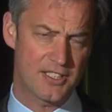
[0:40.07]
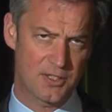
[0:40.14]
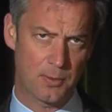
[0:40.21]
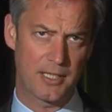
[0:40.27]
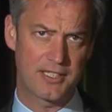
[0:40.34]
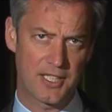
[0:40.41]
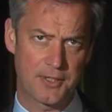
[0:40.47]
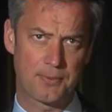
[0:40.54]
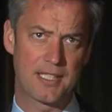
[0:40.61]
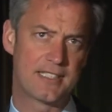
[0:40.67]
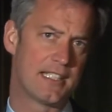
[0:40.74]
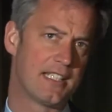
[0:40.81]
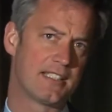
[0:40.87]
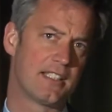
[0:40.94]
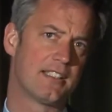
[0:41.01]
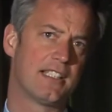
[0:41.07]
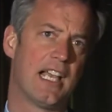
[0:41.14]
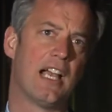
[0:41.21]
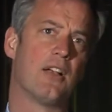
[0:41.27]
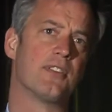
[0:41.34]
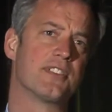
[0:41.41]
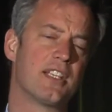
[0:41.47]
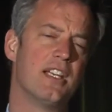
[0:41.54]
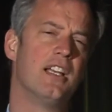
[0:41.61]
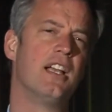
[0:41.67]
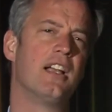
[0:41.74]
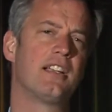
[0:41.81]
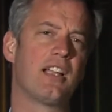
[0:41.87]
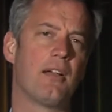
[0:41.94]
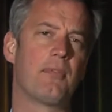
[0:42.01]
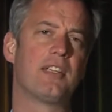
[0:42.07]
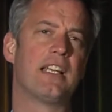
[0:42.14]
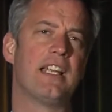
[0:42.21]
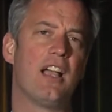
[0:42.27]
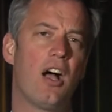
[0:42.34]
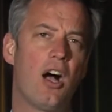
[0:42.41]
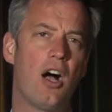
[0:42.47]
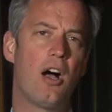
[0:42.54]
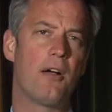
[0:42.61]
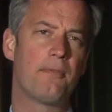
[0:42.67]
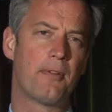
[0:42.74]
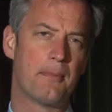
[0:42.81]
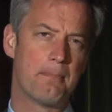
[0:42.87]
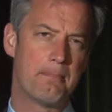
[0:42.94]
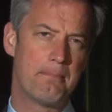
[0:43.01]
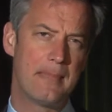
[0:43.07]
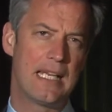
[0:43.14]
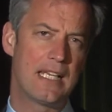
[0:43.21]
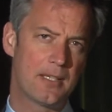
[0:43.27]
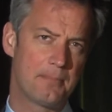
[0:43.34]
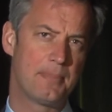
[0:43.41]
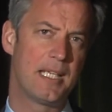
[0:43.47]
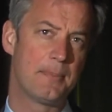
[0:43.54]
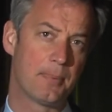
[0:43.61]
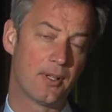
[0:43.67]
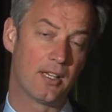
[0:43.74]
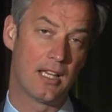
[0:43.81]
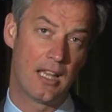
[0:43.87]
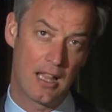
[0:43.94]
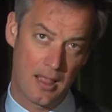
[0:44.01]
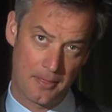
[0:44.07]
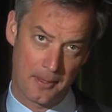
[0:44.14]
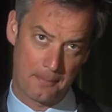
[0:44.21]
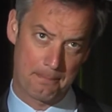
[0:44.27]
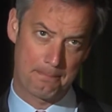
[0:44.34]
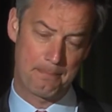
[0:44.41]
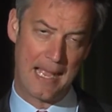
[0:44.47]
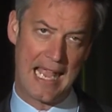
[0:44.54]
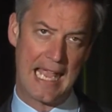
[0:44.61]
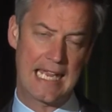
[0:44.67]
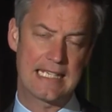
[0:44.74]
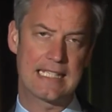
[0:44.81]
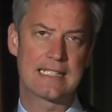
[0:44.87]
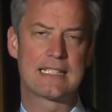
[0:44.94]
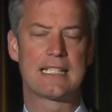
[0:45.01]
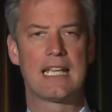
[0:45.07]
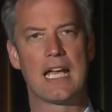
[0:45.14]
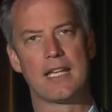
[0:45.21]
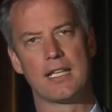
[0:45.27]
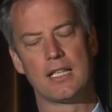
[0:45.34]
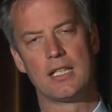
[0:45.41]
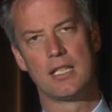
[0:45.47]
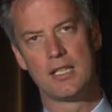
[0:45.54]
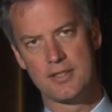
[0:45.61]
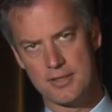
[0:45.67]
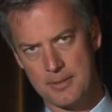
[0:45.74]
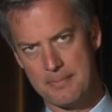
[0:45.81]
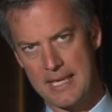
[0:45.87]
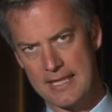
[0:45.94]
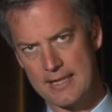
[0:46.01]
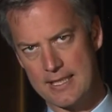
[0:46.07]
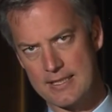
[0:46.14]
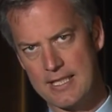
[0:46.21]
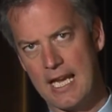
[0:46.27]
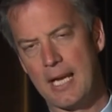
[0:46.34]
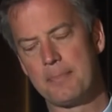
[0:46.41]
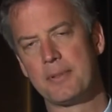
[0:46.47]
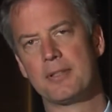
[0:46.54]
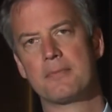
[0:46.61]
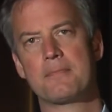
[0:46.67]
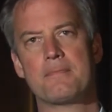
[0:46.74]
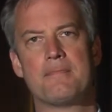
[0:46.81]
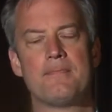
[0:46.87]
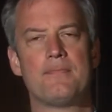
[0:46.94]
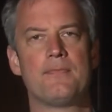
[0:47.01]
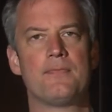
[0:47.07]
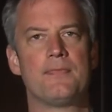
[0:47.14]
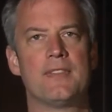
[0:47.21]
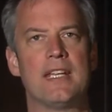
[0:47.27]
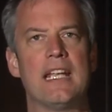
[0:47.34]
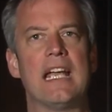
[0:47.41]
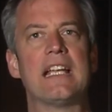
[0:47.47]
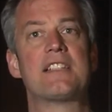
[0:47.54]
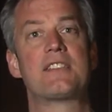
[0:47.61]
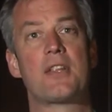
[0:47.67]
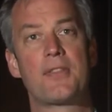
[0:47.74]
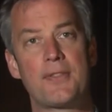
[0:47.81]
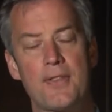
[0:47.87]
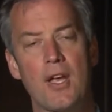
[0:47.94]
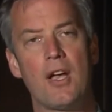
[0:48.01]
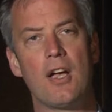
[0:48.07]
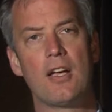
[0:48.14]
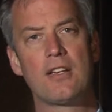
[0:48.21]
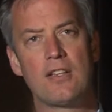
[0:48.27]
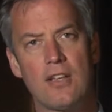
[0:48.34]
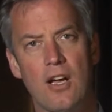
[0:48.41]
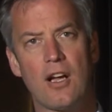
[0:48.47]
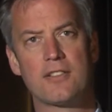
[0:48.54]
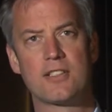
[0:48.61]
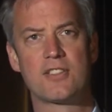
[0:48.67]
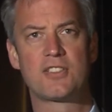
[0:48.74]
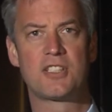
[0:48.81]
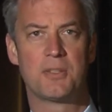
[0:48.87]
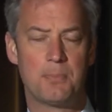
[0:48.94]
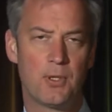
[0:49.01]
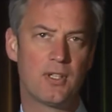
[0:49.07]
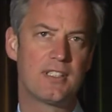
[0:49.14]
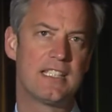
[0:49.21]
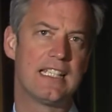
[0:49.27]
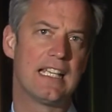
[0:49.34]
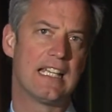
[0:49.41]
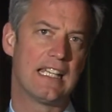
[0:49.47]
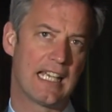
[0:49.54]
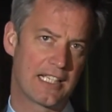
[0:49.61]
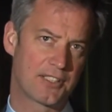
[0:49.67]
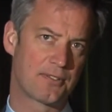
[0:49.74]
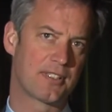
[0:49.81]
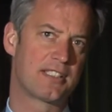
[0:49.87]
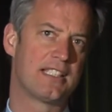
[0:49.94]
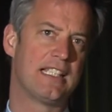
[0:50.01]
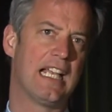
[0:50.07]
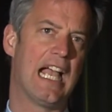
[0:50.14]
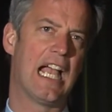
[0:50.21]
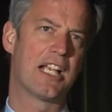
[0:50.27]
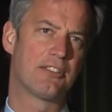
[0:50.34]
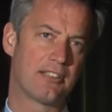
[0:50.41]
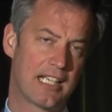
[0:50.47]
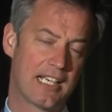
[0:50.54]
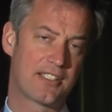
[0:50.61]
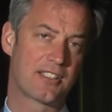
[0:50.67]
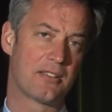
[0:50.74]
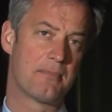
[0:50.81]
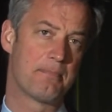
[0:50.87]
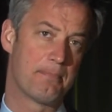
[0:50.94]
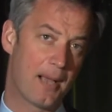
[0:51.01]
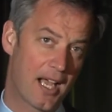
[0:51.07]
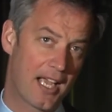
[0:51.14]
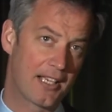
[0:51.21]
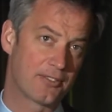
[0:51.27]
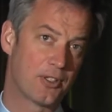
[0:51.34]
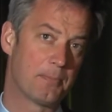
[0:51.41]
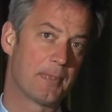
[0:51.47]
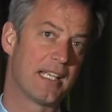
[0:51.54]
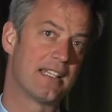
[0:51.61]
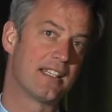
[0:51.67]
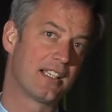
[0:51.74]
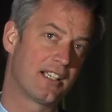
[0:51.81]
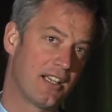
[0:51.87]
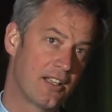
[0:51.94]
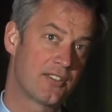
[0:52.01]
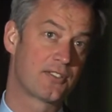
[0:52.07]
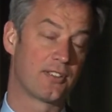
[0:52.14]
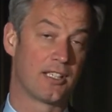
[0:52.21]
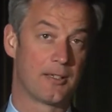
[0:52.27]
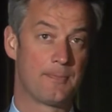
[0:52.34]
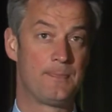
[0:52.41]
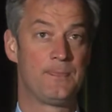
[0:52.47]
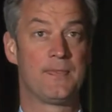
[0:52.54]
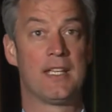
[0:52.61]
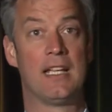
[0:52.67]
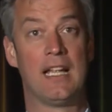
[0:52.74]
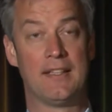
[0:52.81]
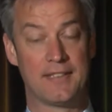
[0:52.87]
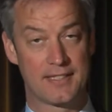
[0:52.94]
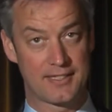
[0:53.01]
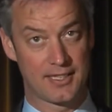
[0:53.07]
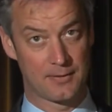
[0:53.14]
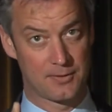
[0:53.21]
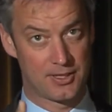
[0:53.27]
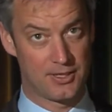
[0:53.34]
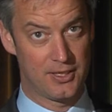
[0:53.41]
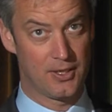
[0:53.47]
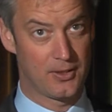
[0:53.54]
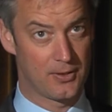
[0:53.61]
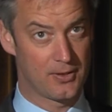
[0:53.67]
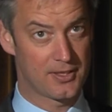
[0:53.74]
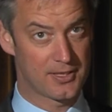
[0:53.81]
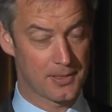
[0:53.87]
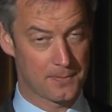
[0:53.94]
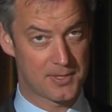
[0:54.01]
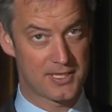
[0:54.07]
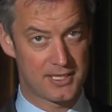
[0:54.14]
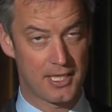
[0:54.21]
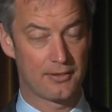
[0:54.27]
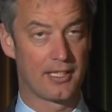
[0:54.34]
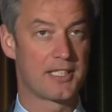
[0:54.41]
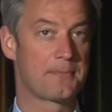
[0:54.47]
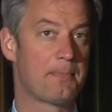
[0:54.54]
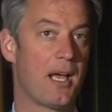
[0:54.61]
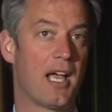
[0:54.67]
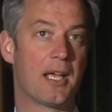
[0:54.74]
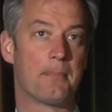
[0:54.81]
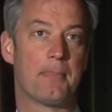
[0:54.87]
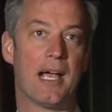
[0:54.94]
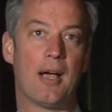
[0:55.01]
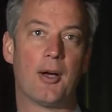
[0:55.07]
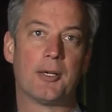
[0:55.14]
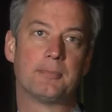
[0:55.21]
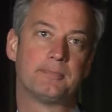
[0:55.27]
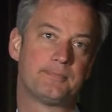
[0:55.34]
23 cities and towns cover nearly 500,000 people that banded together to make this happen. It is the third largest community electricity aggregation buying group in the country. This gives you some serious buying power.